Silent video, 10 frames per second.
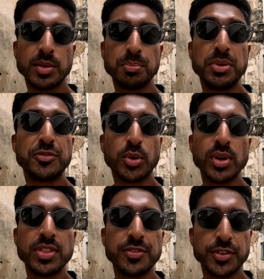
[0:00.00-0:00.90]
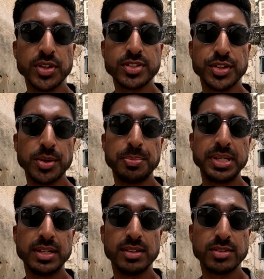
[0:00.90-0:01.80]
Before the first
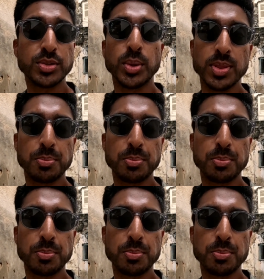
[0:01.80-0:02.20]
Europeans, who were the